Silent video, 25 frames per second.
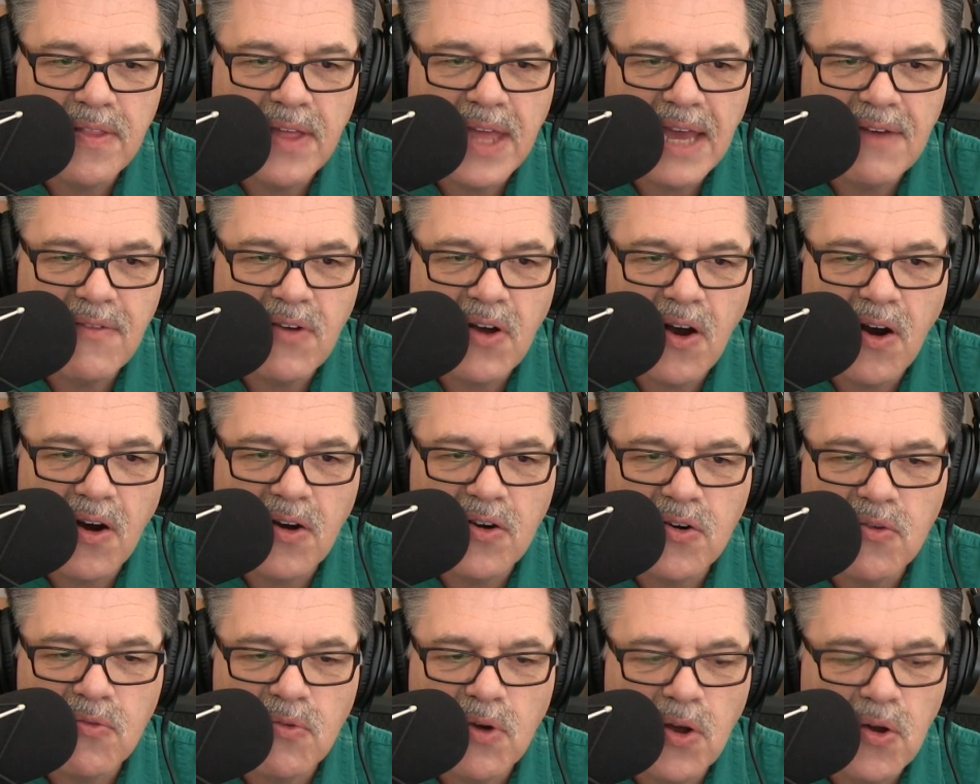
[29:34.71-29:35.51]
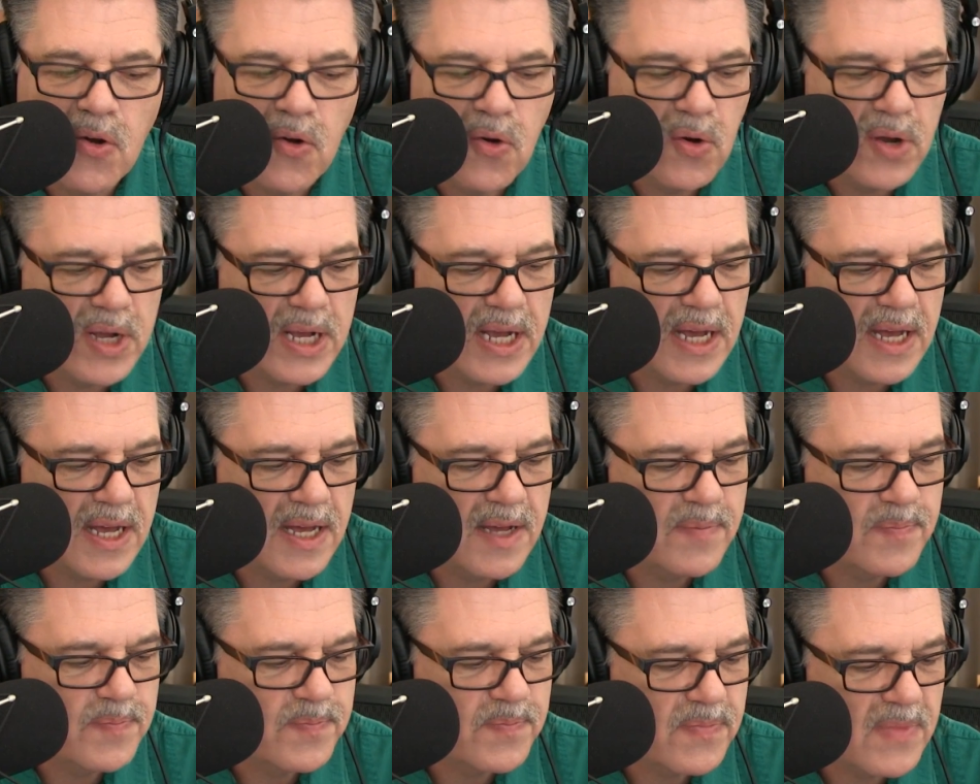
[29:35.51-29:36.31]
have a harder row
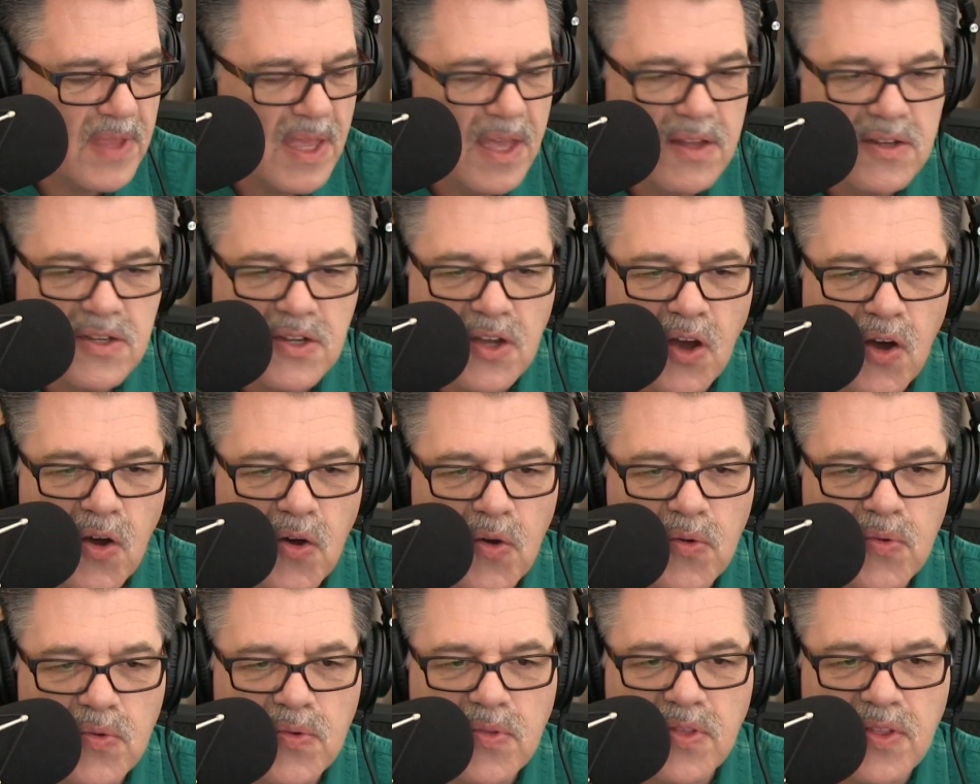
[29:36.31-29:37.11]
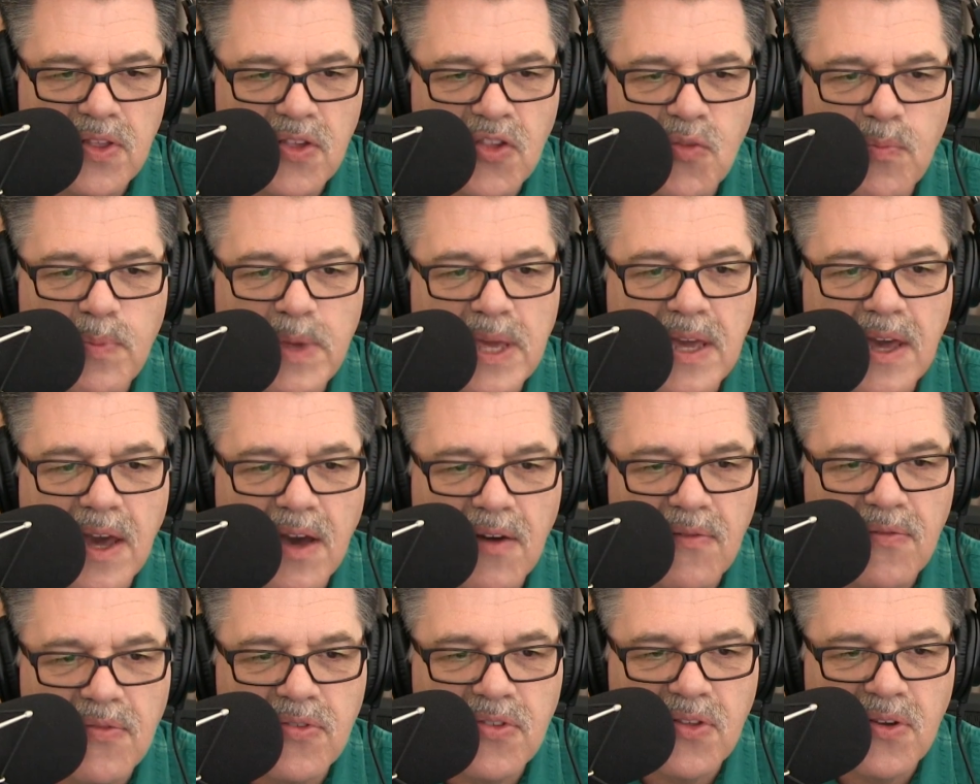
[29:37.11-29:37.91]
to hoe to speak
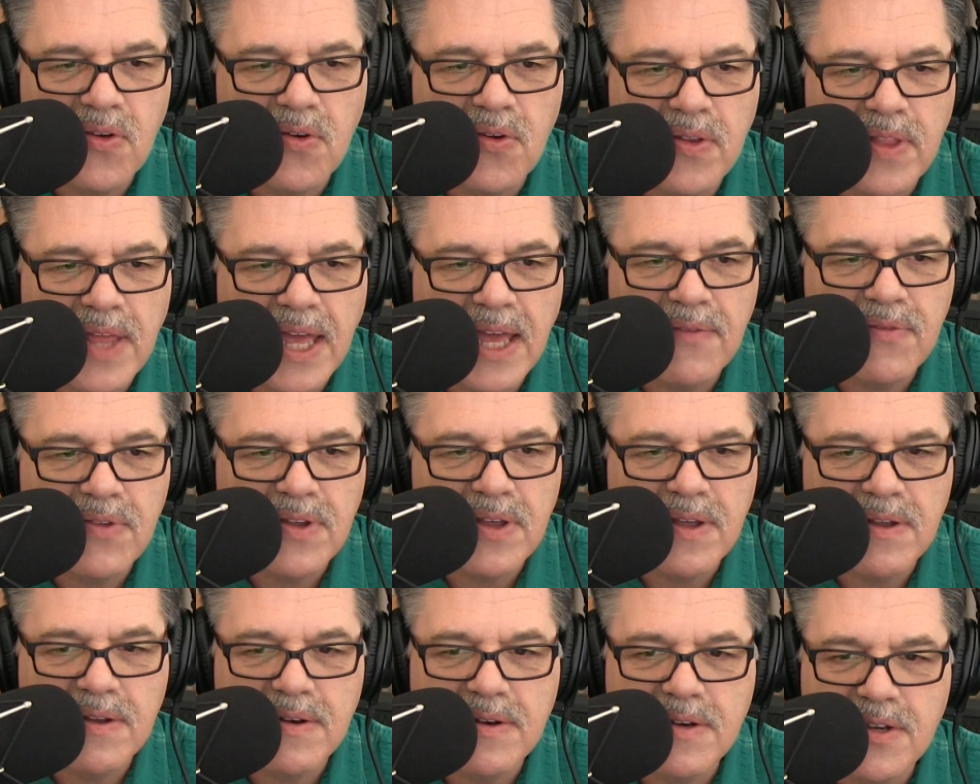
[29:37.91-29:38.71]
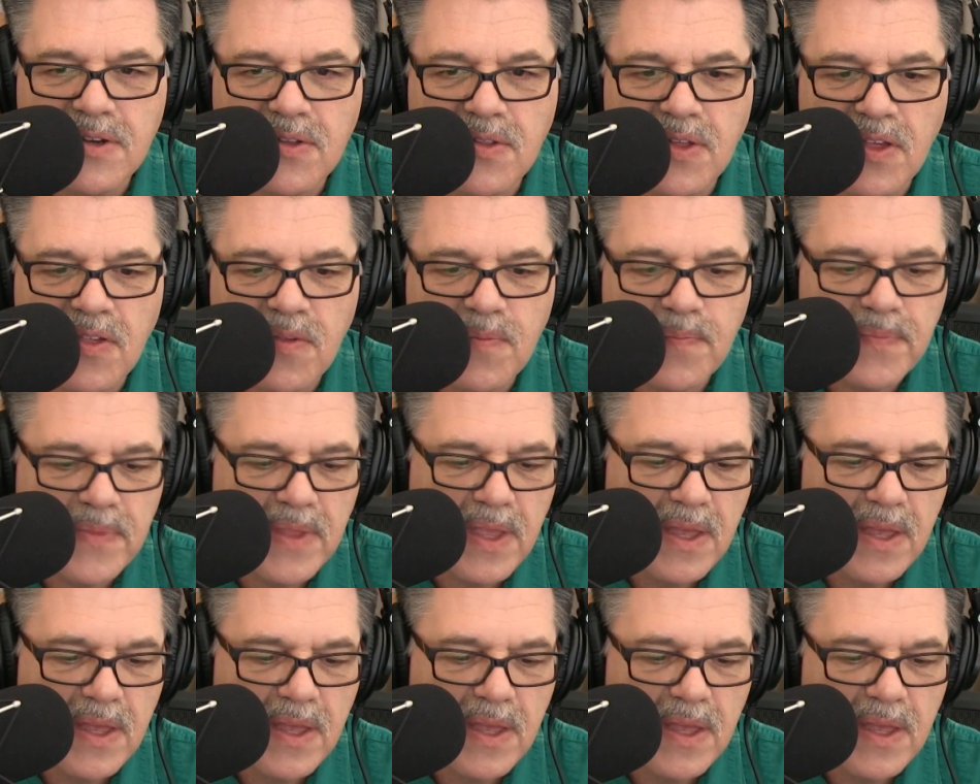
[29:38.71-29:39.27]
of. So they have to do this.